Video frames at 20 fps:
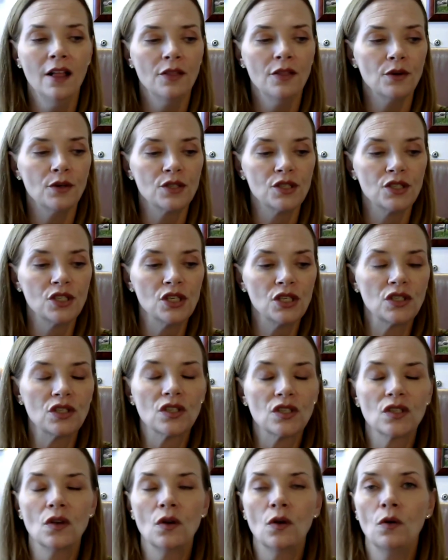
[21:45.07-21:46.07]
There's
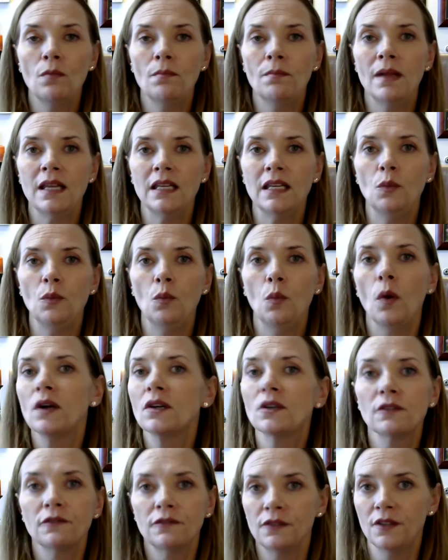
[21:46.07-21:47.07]
just so many
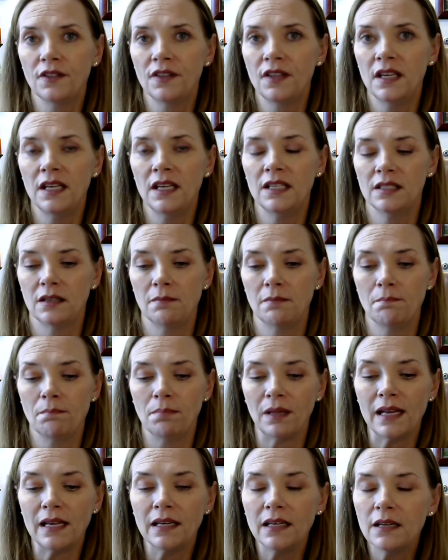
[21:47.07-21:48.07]
wonderful things and
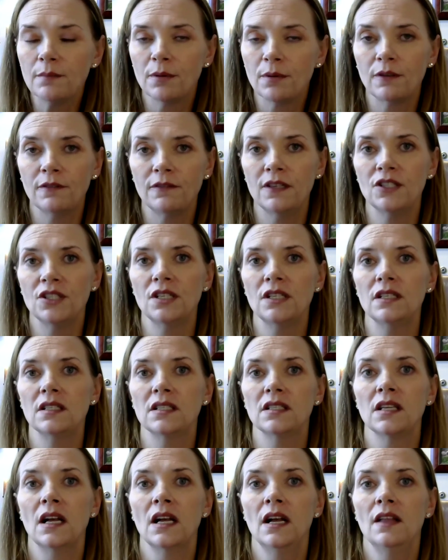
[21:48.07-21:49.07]
planning
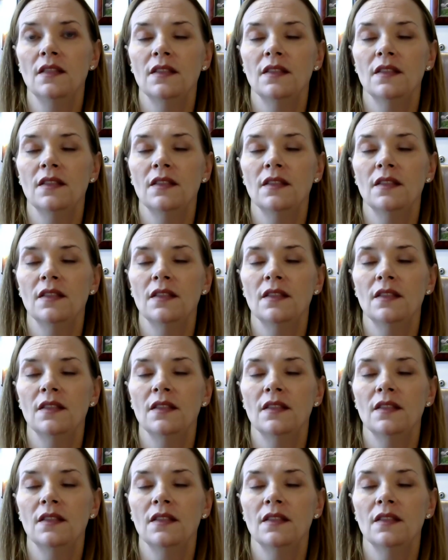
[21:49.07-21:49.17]
provisions